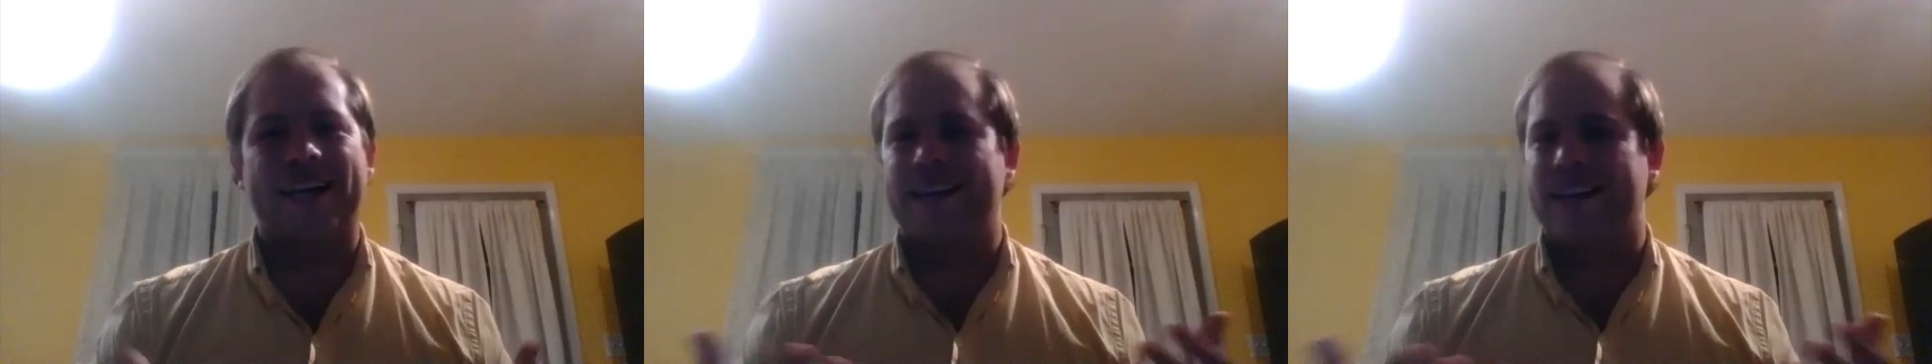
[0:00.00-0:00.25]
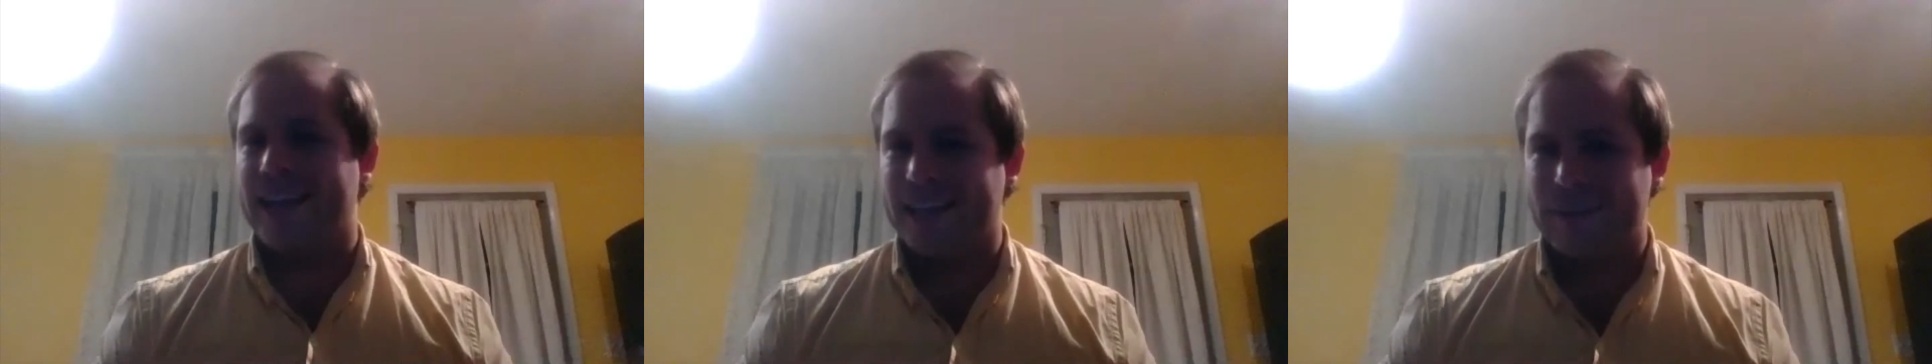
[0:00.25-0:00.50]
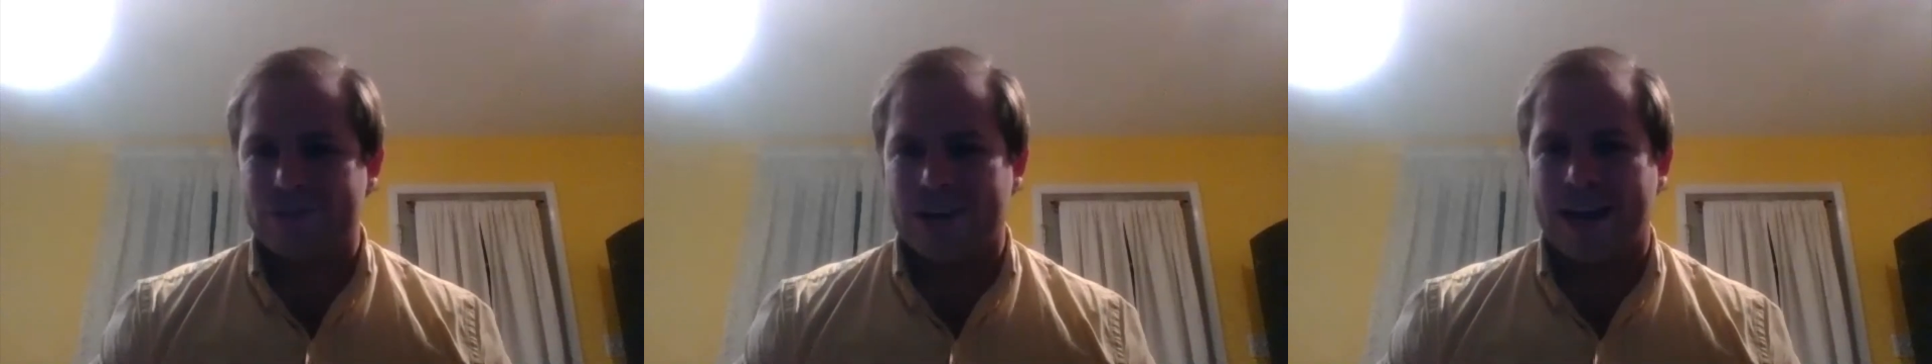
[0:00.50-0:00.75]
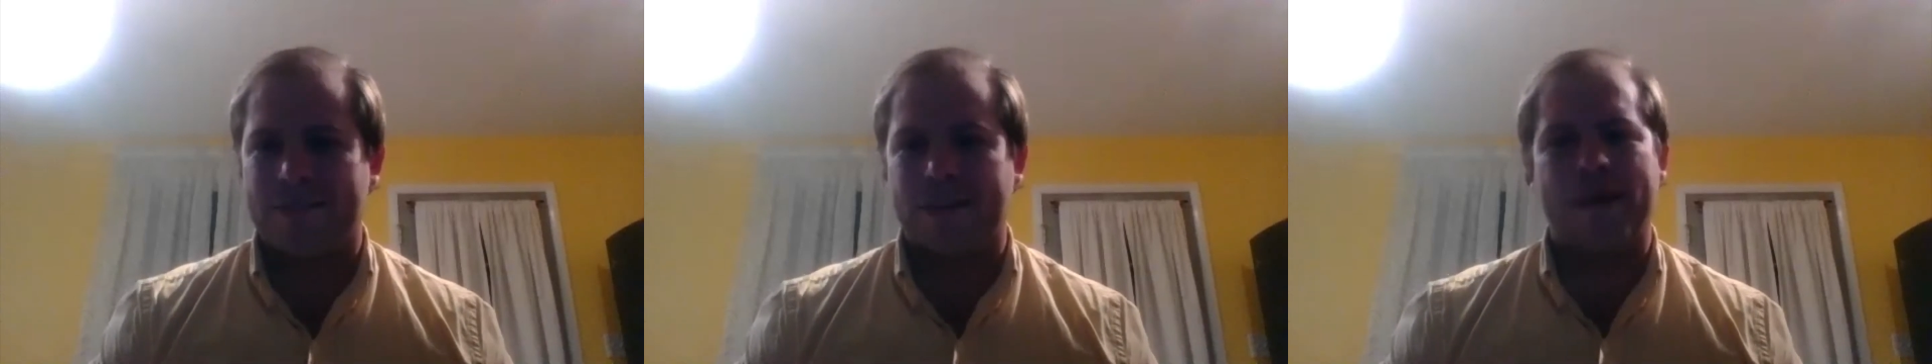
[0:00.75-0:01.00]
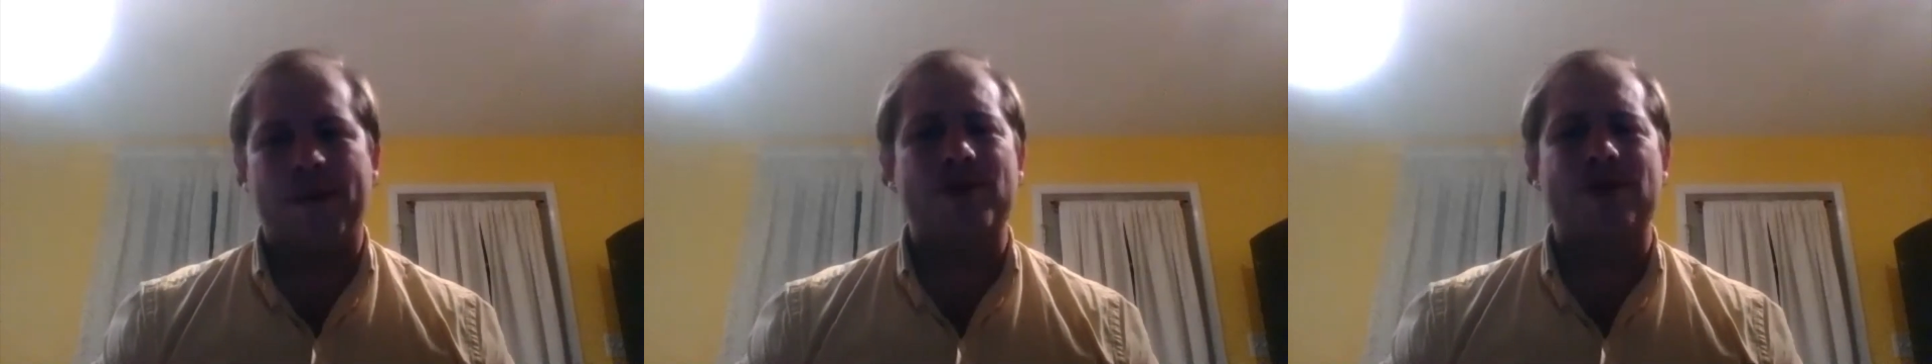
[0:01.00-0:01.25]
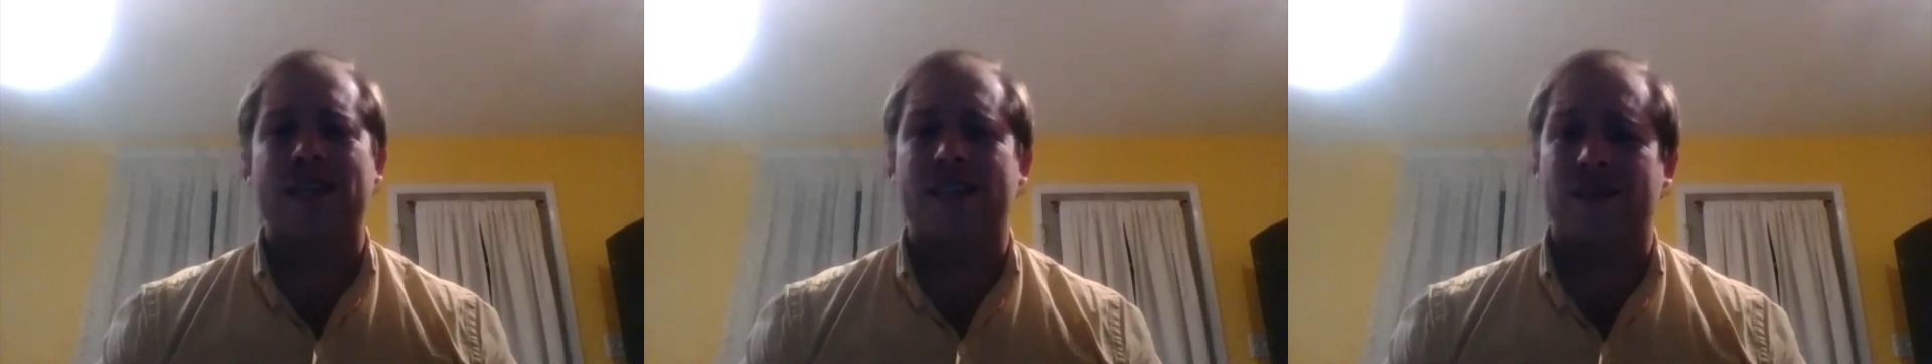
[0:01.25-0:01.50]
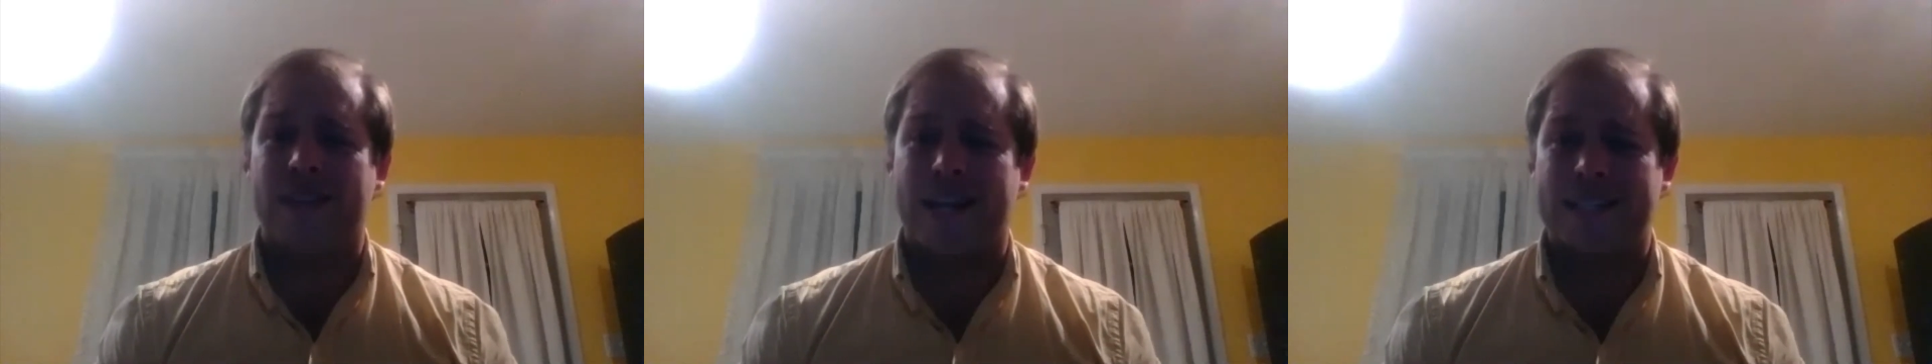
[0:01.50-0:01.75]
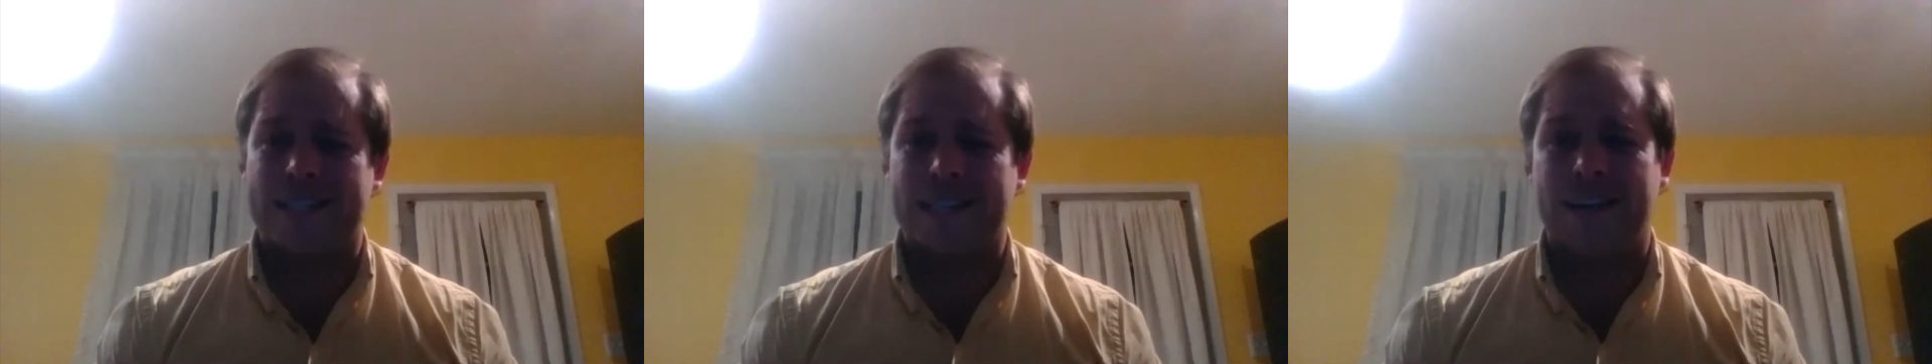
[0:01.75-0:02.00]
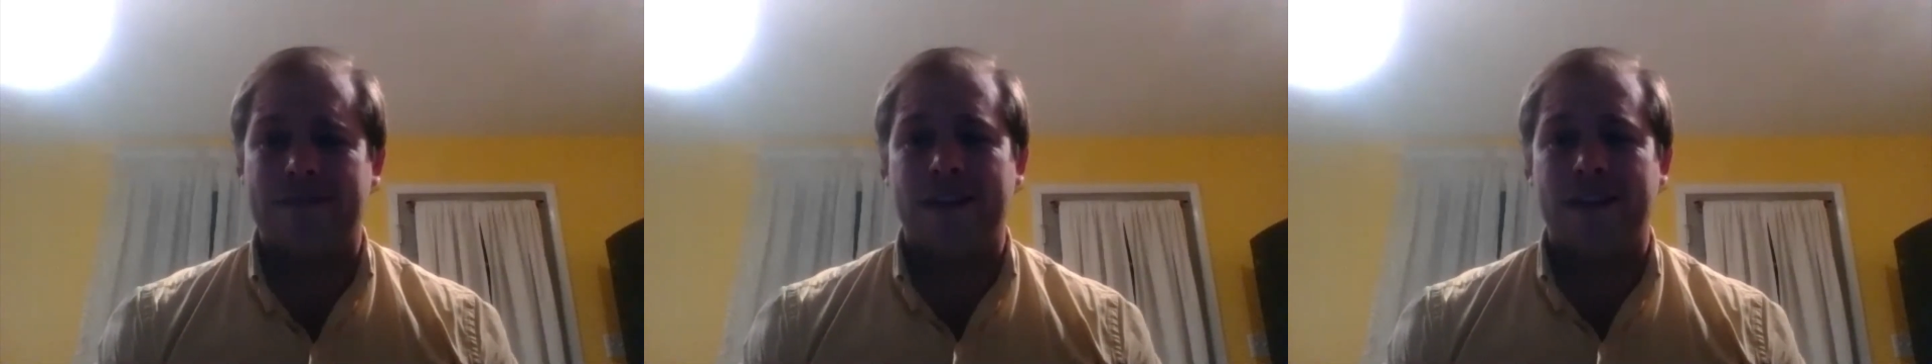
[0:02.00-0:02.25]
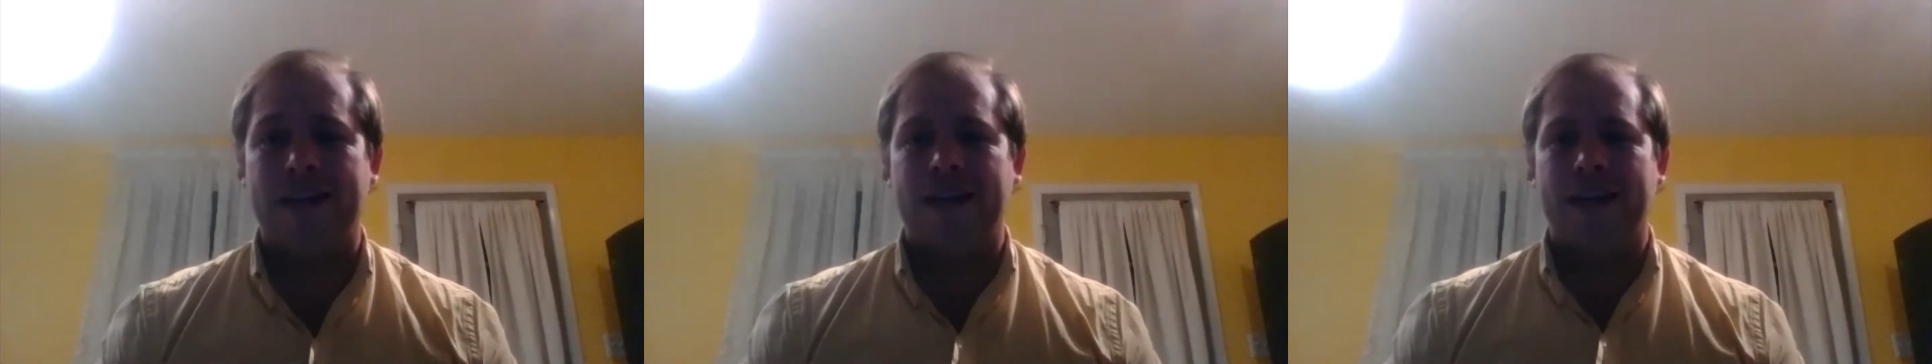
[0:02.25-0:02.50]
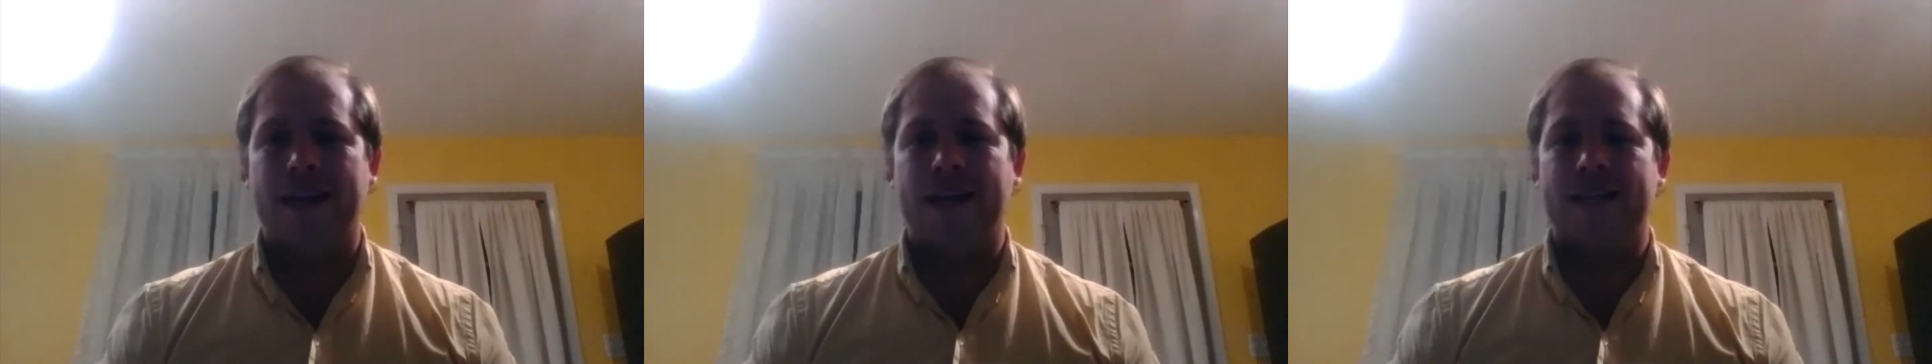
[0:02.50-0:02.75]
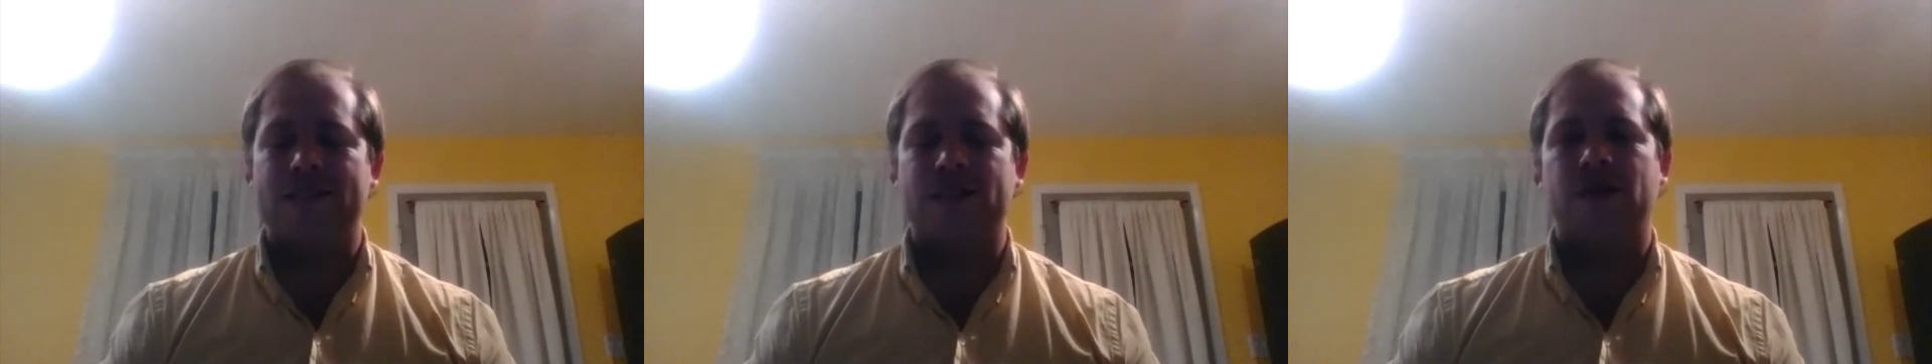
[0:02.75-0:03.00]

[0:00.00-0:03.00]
negative traffic. People see through that stuff. And so